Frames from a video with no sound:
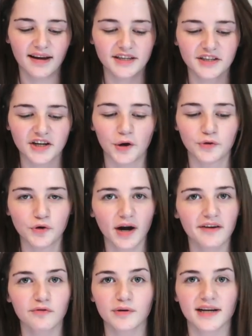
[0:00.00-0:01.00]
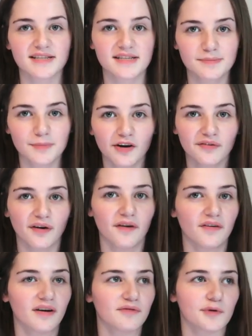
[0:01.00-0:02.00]
you know, not everyone has a
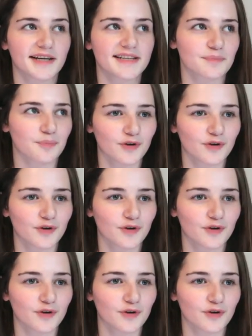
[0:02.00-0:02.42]
smartphone, not everyone has a